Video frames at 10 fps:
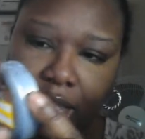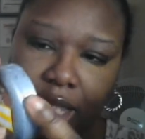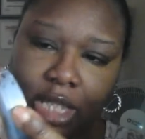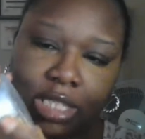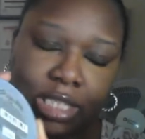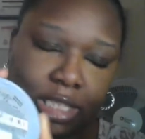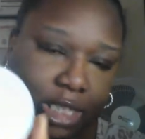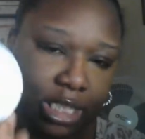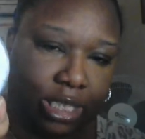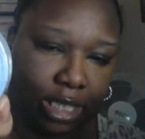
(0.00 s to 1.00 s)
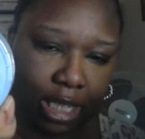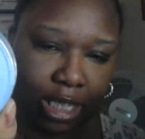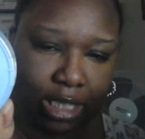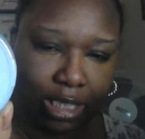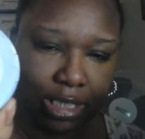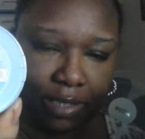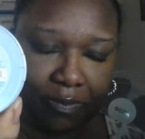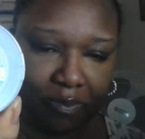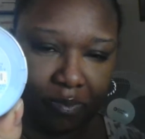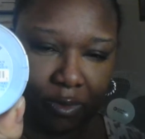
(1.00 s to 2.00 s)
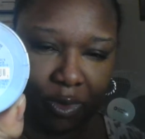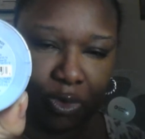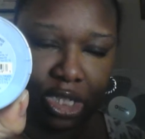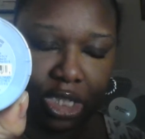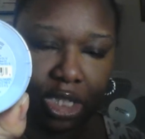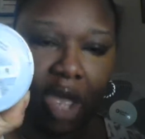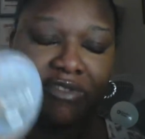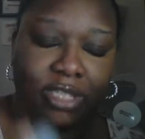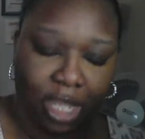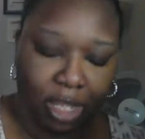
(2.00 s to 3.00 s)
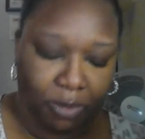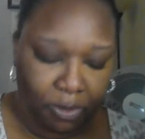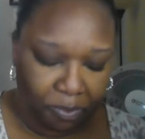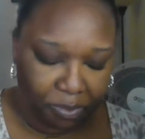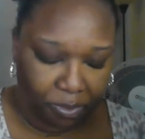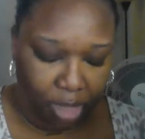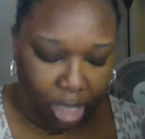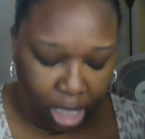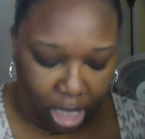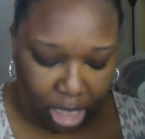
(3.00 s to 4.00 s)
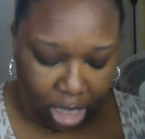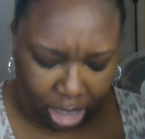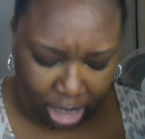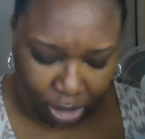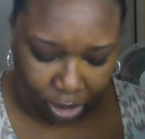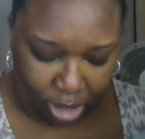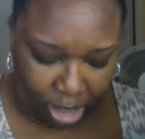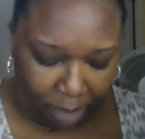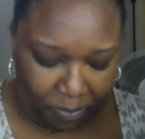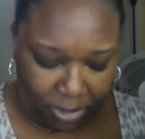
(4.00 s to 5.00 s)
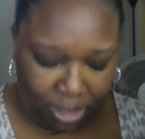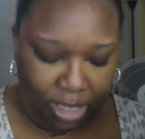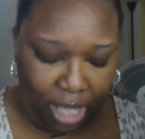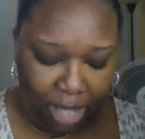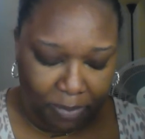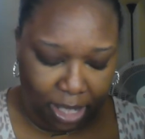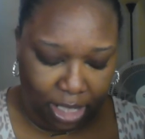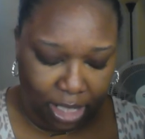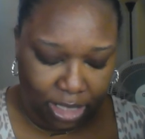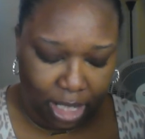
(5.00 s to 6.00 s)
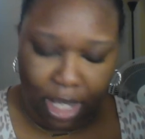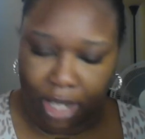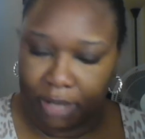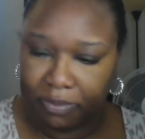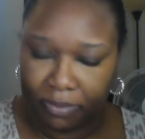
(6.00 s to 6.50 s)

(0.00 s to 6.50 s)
in C6, which is soft sable. Yeah, it's a